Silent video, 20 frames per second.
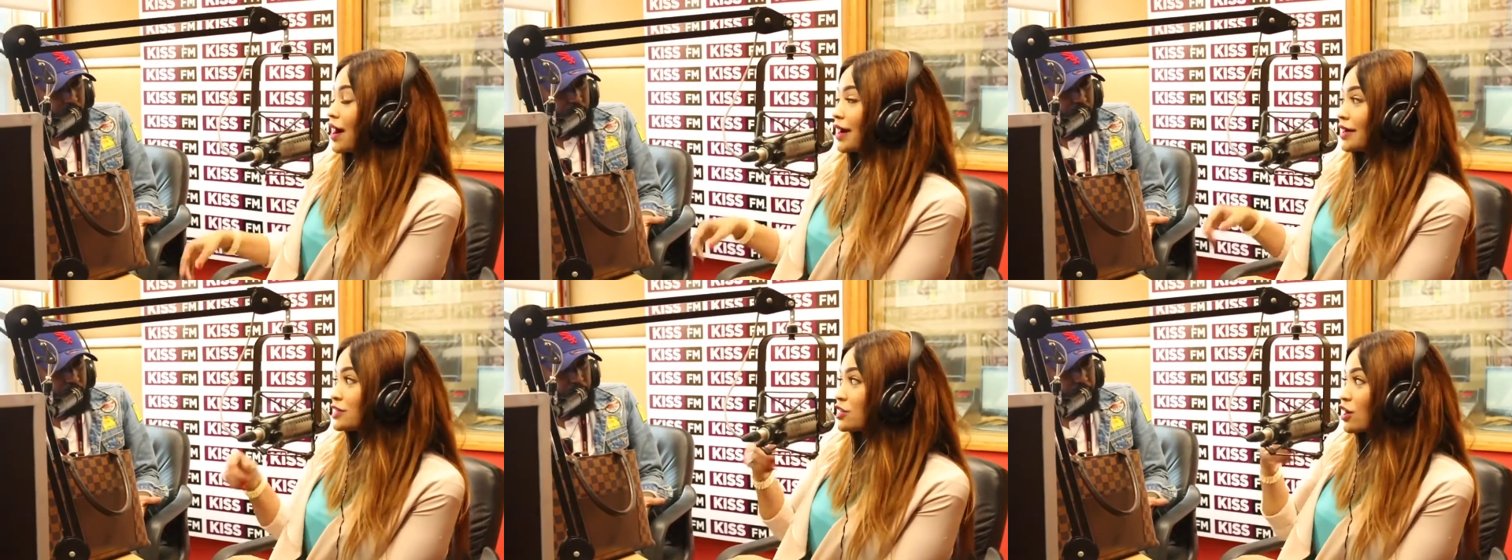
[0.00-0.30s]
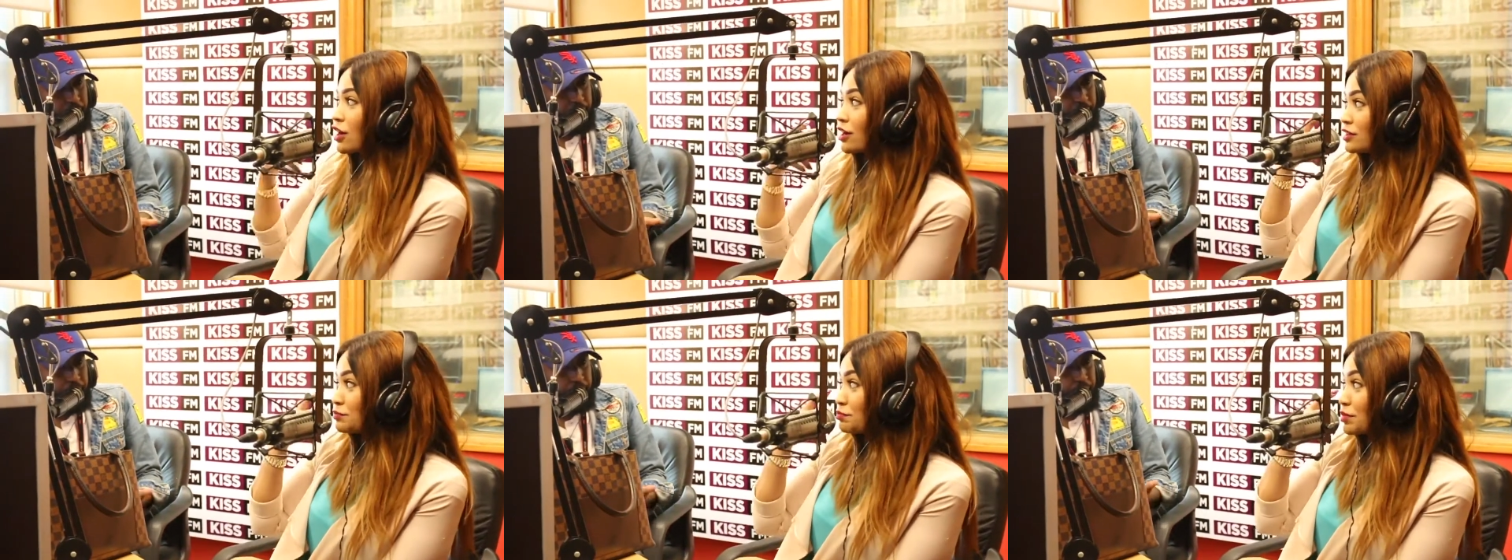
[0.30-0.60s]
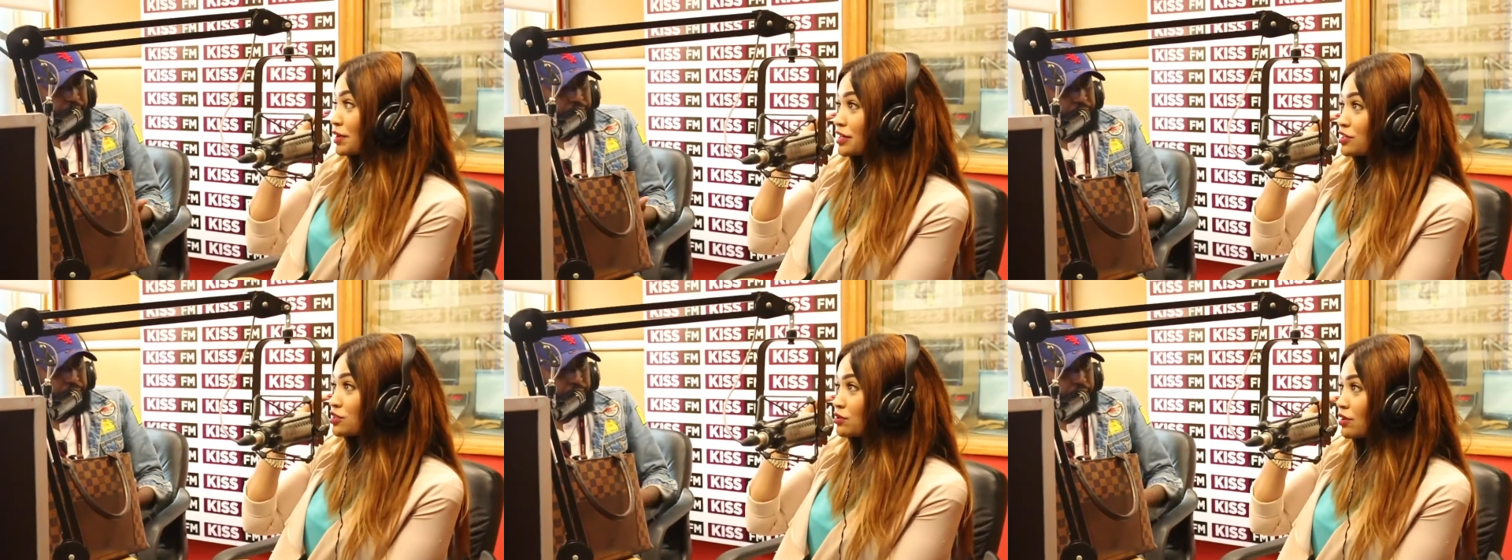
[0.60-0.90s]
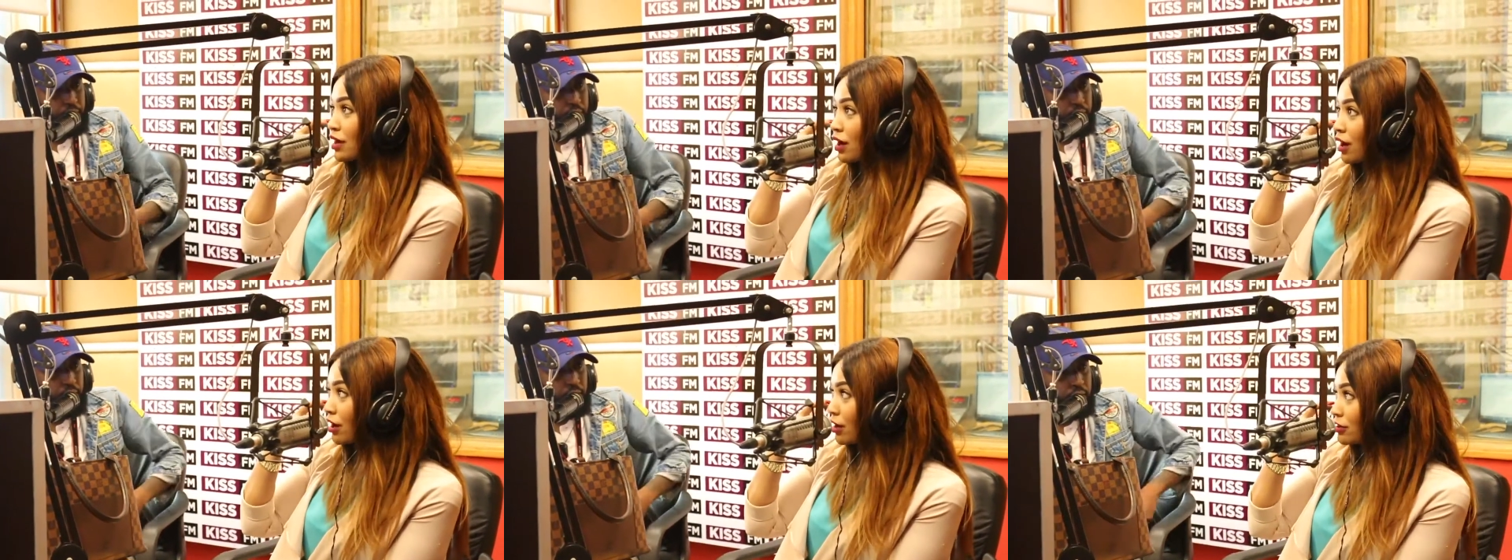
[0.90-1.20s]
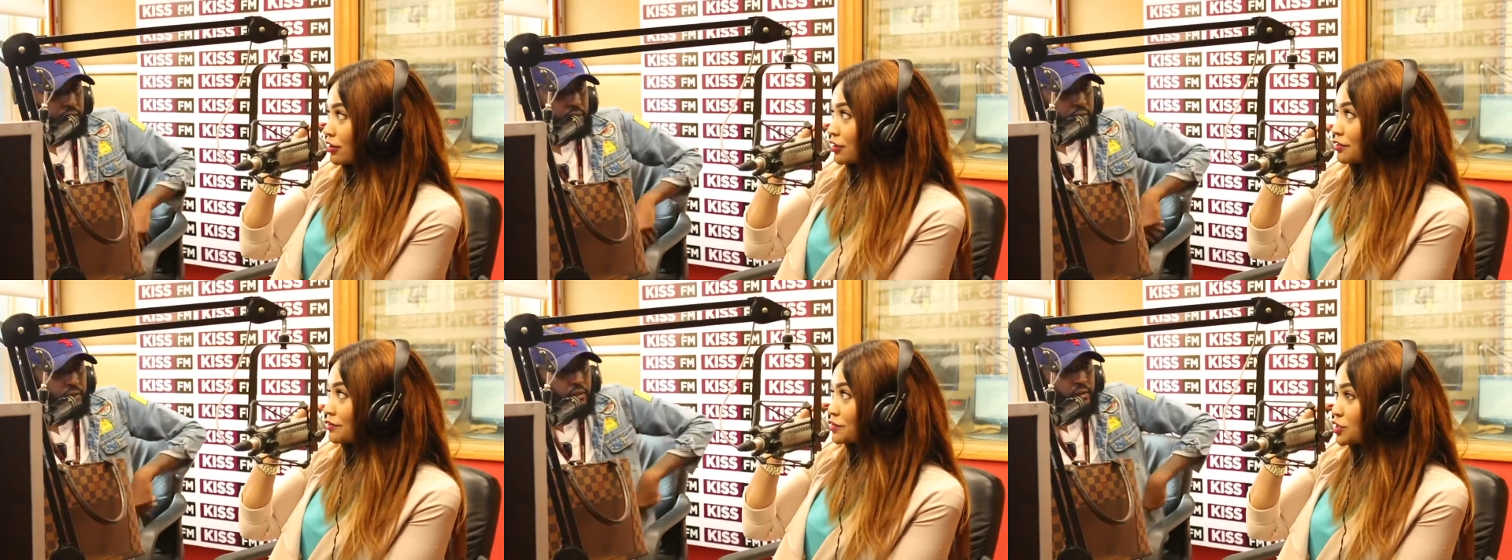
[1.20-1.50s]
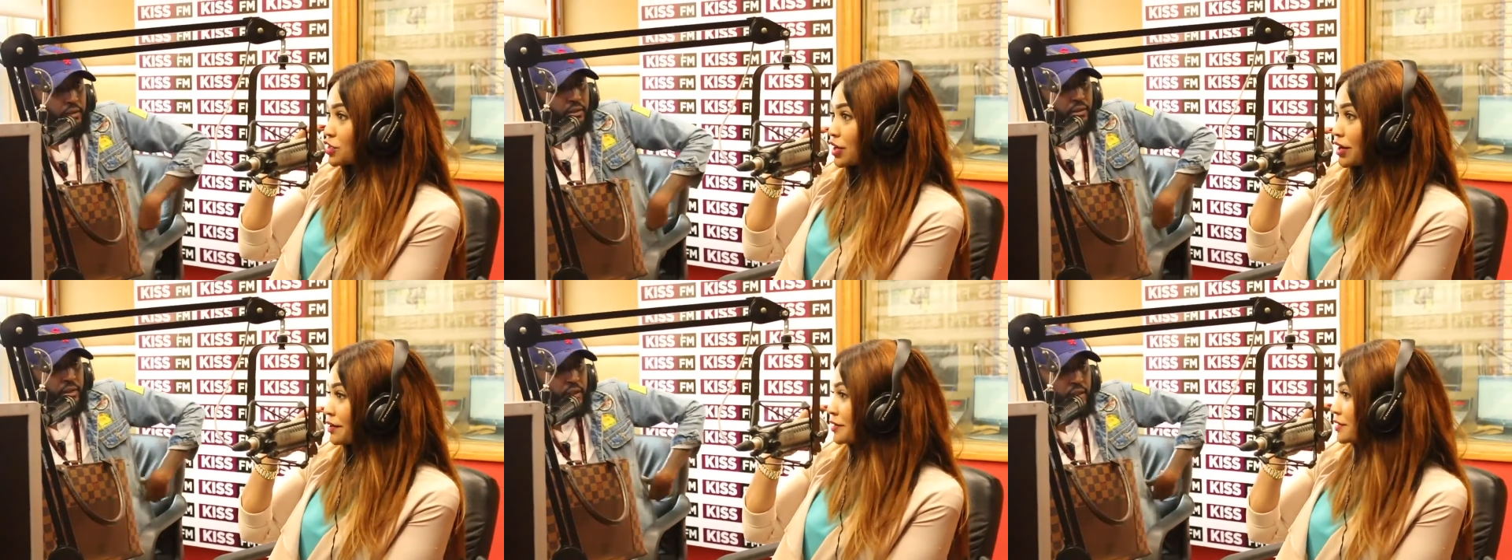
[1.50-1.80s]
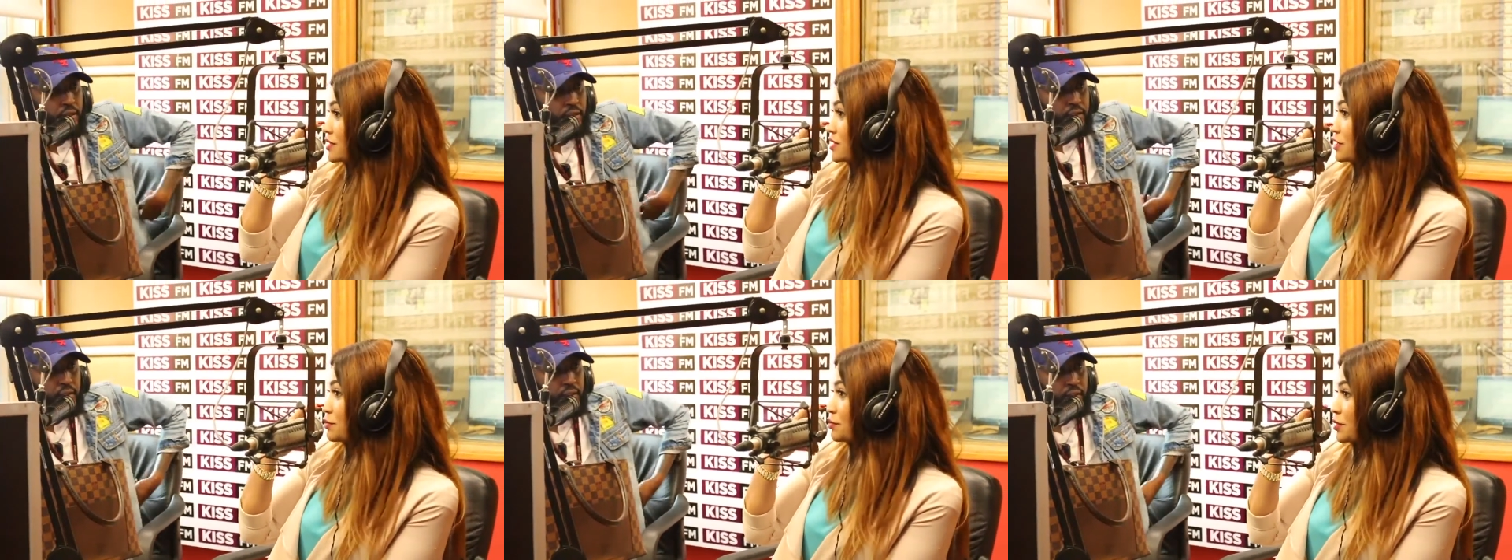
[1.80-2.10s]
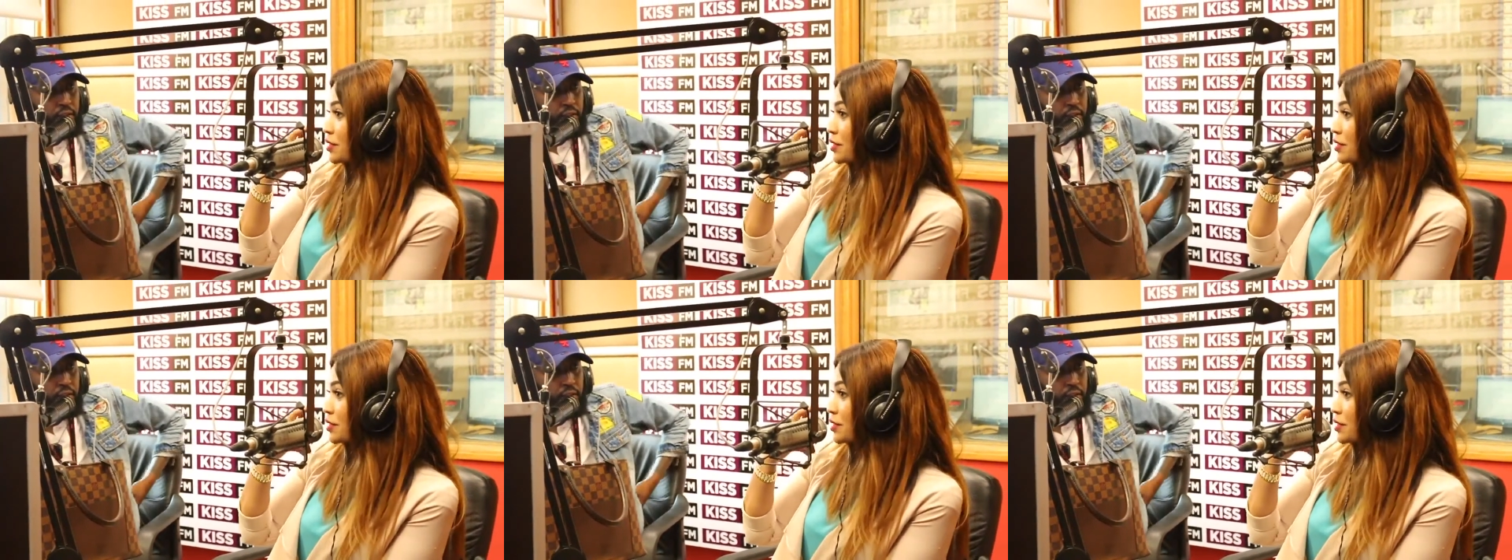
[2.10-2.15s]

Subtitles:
I don't. But I do a whole lot of charity,